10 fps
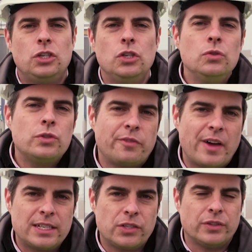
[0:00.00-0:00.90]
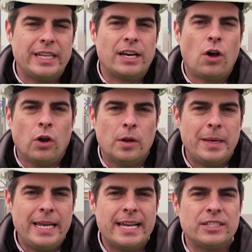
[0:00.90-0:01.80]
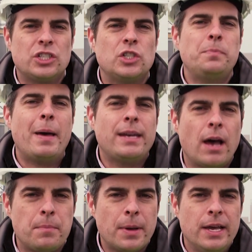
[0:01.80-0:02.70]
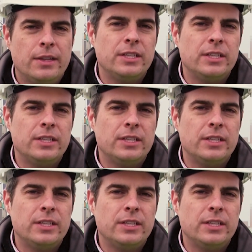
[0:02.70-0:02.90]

a huge effect on the economy and sped up